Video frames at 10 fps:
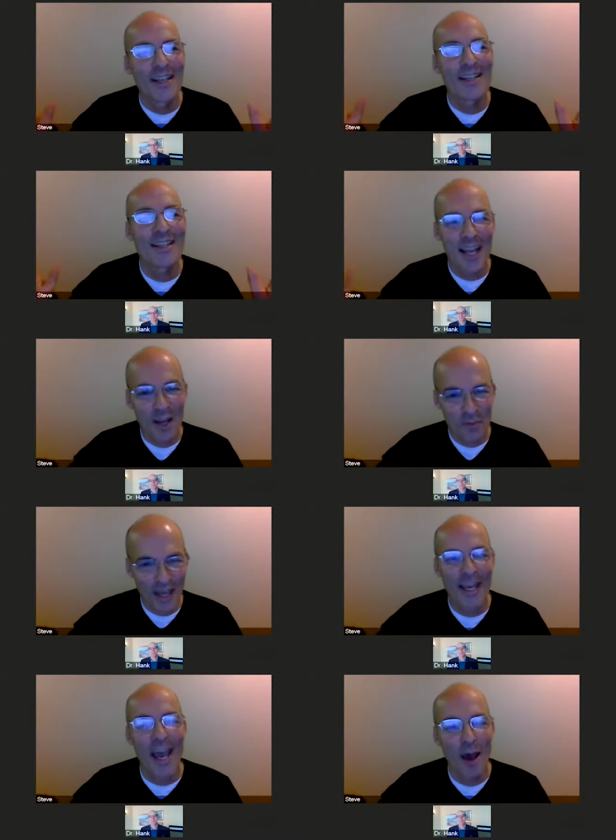Same
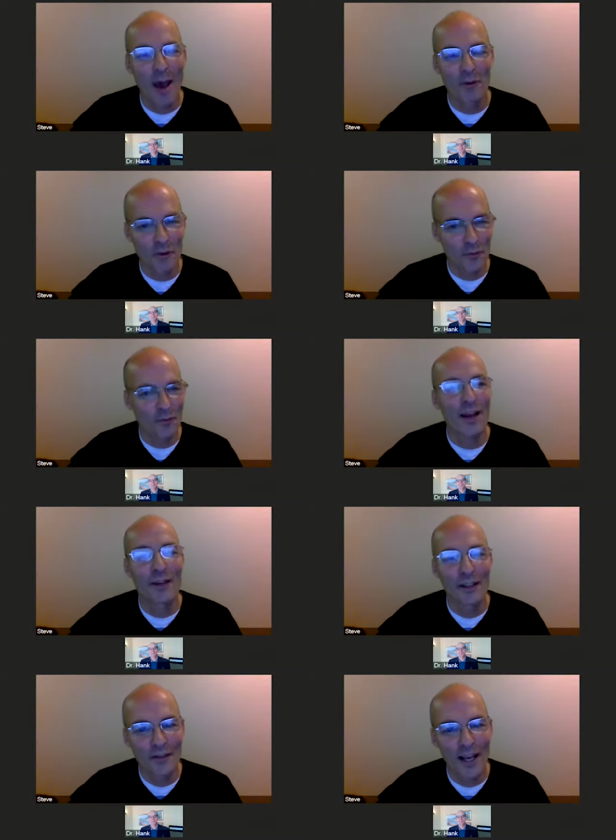thing happened. It was a
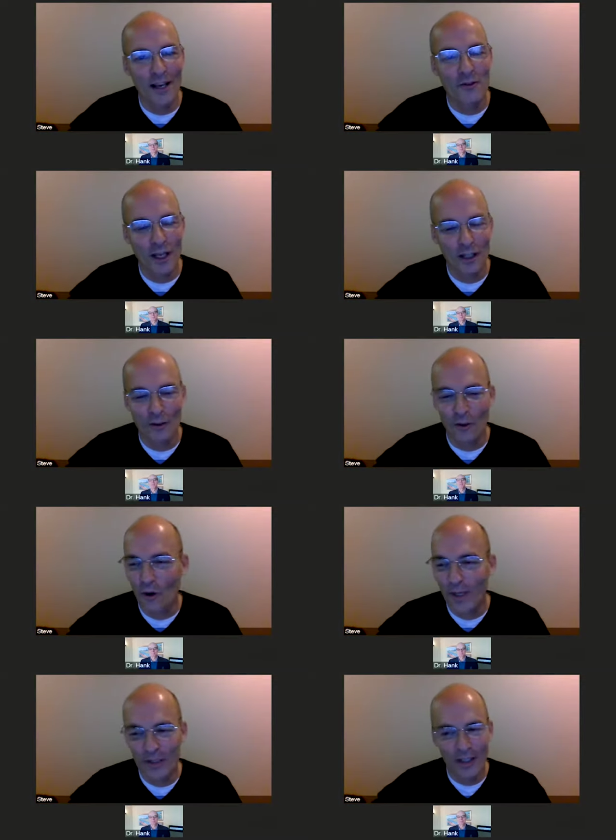five hundred thousand dollar
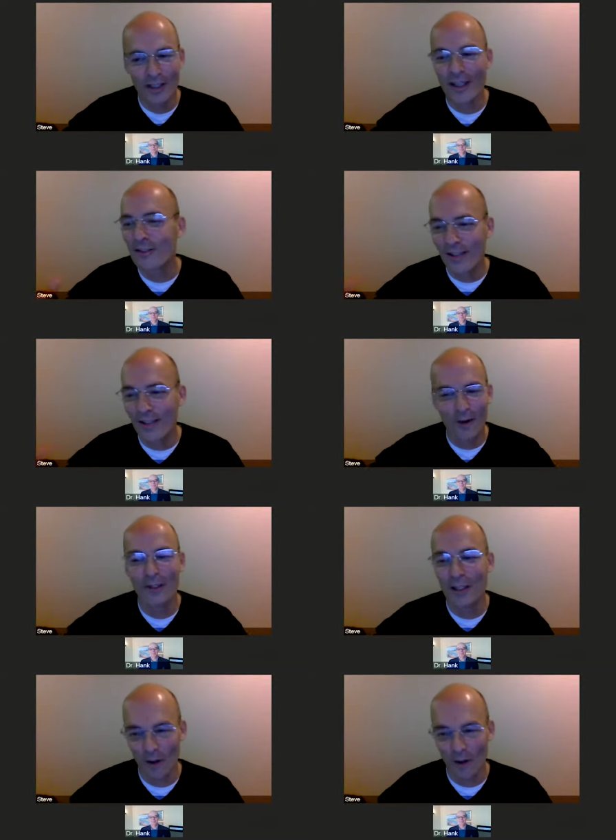home. I said, it's not,
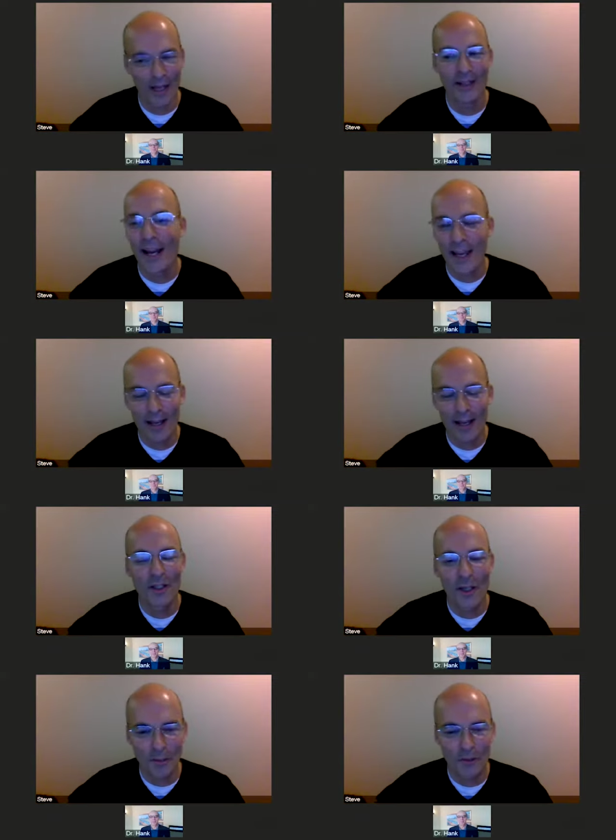you know, I mean, I had the
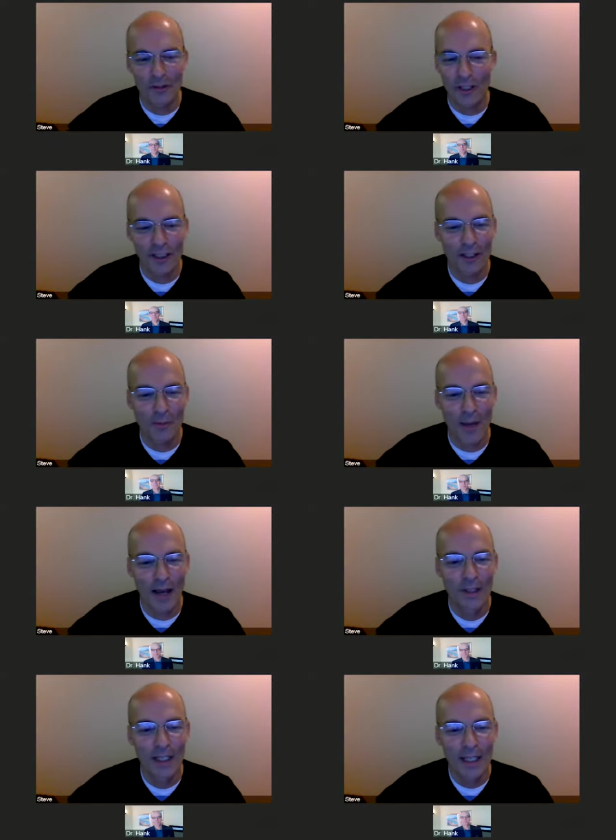numbers. I did the math.
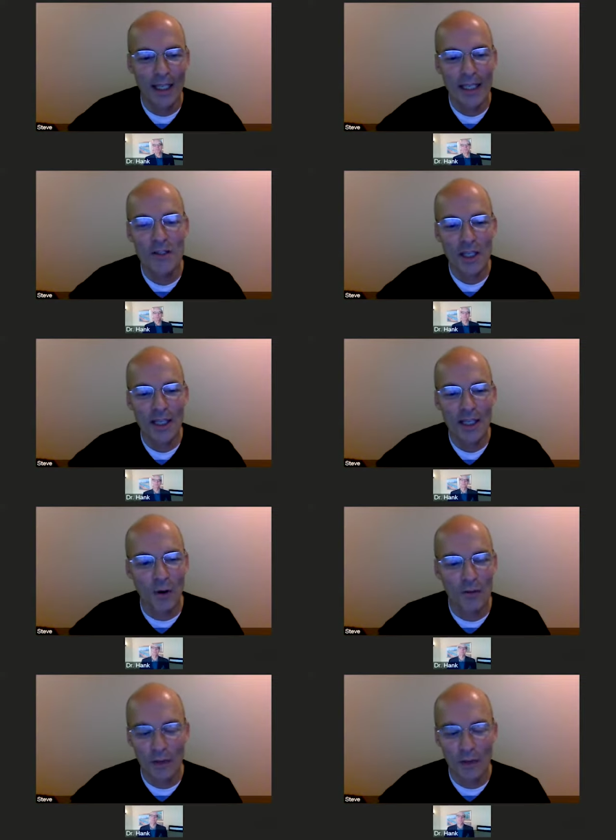He said, I
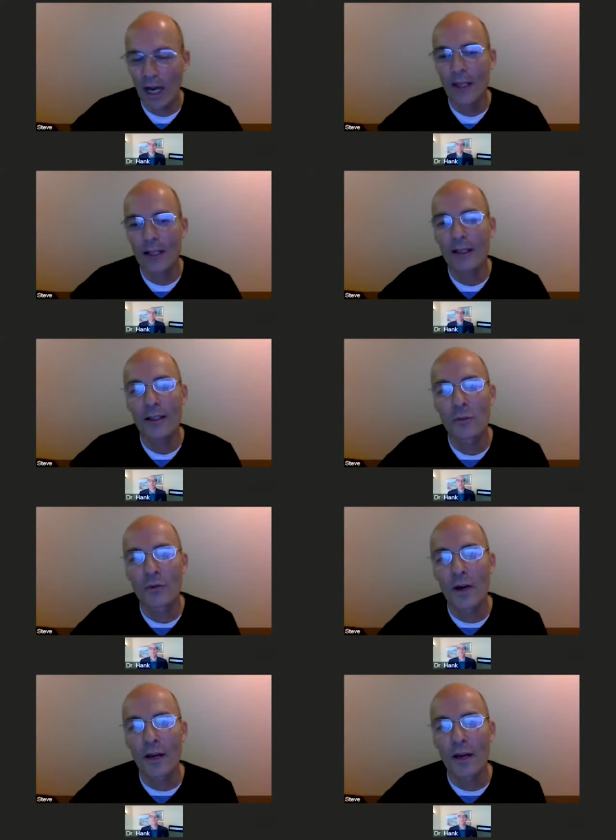want, I think it's
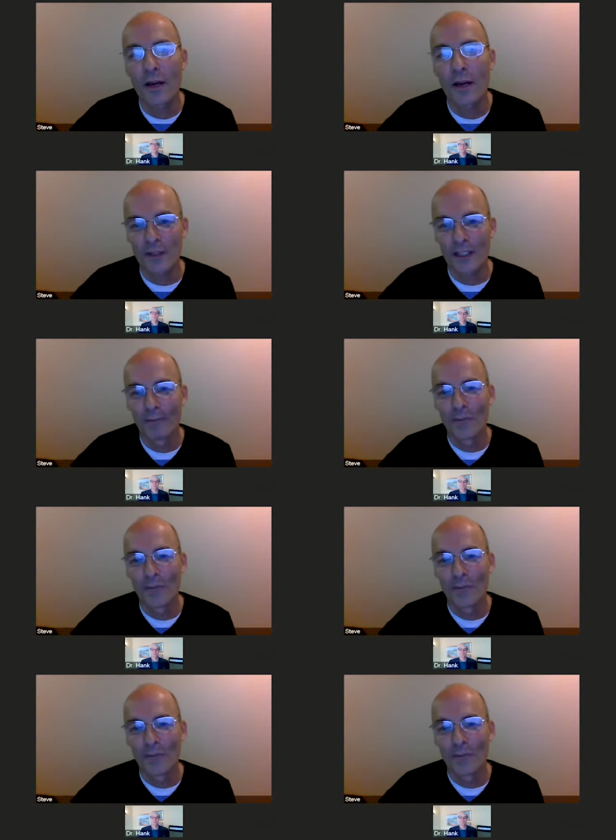worth five fifty.